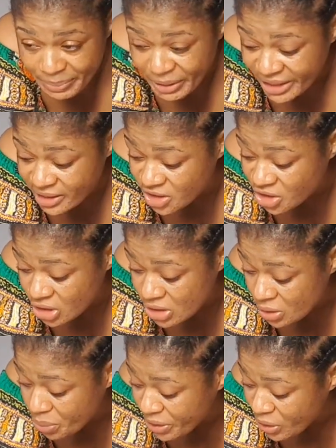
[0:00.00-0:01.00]
packing is just
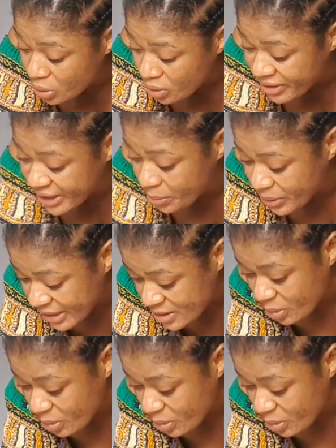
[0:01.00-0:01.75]
going to be all over the place.